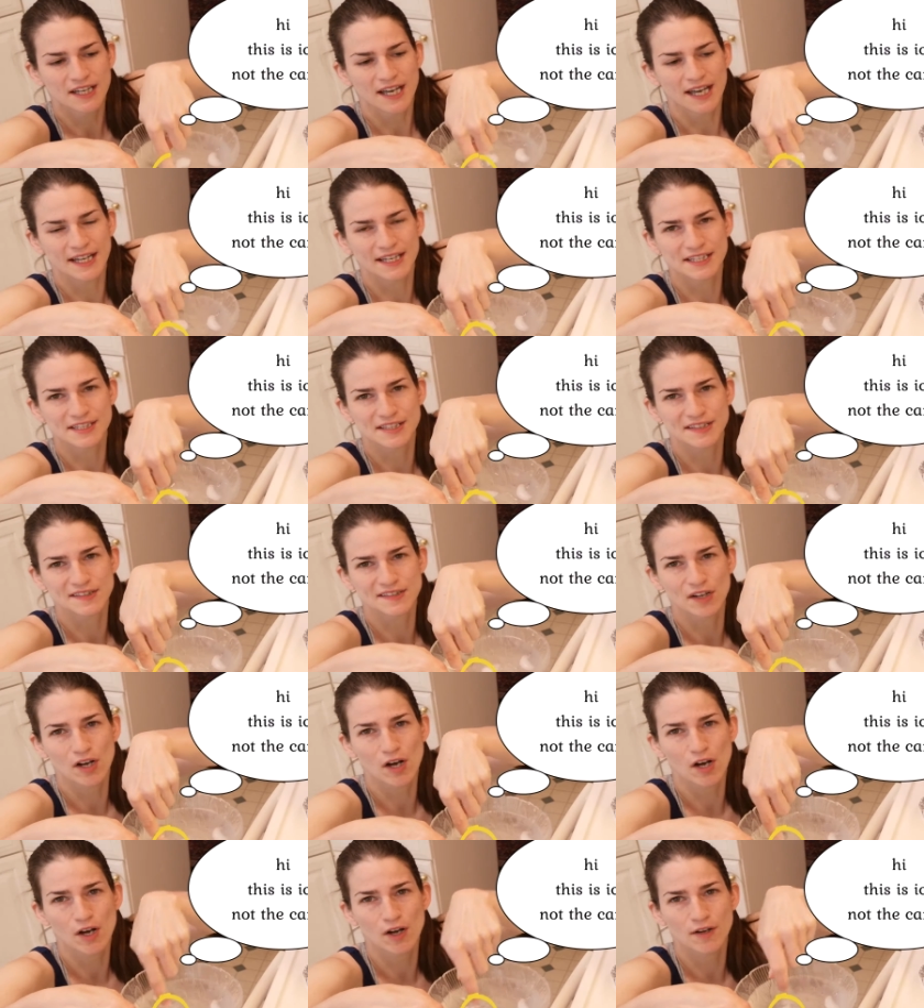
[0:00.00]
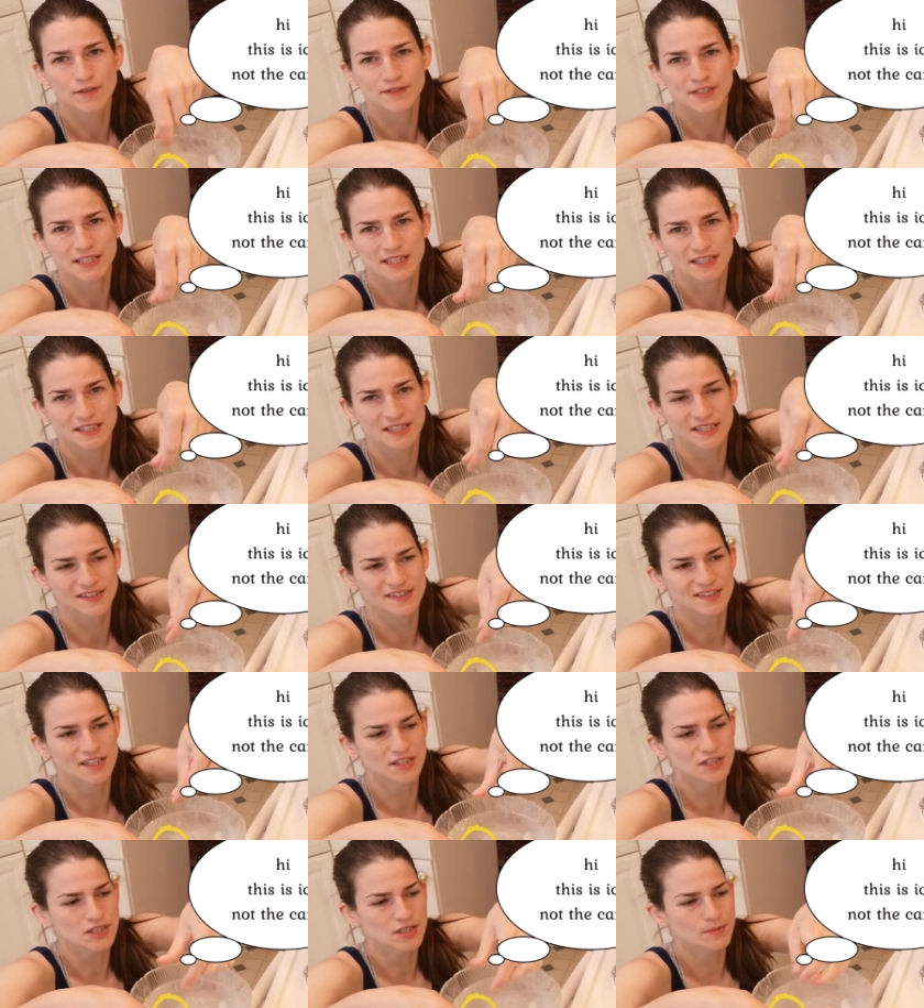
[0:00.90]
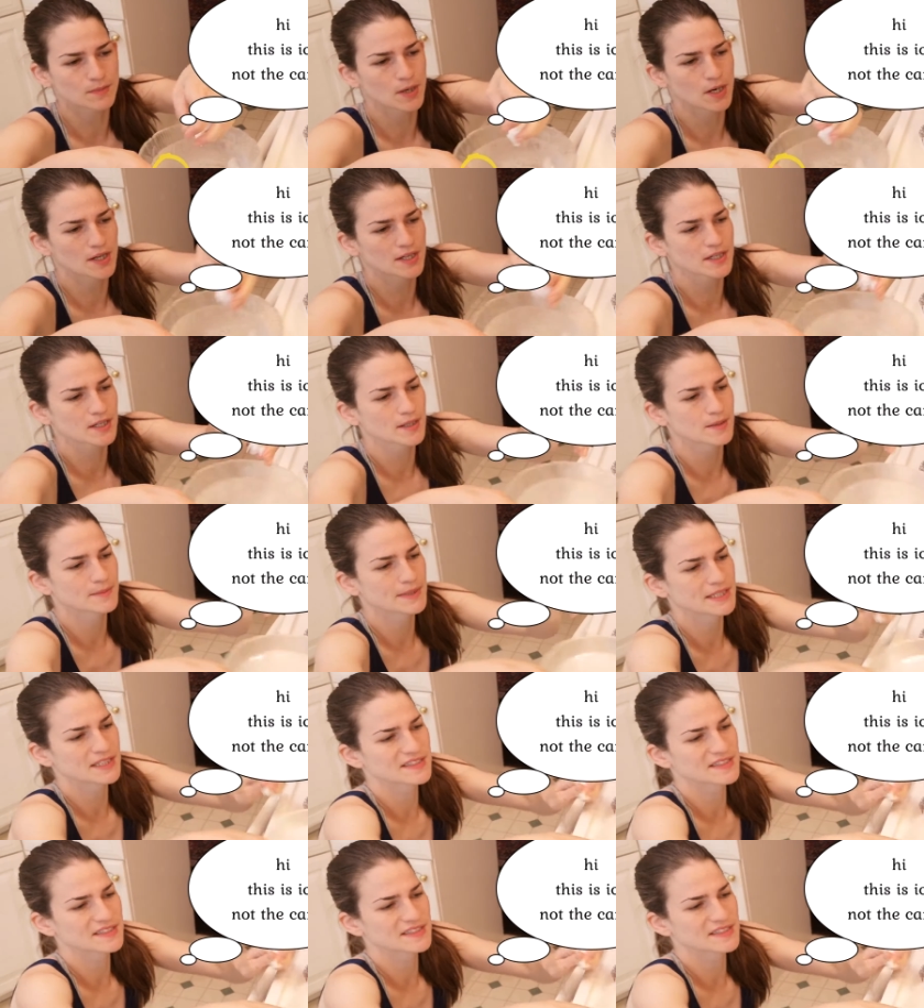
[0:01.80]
and it dissolved and it like stuck to the bottom and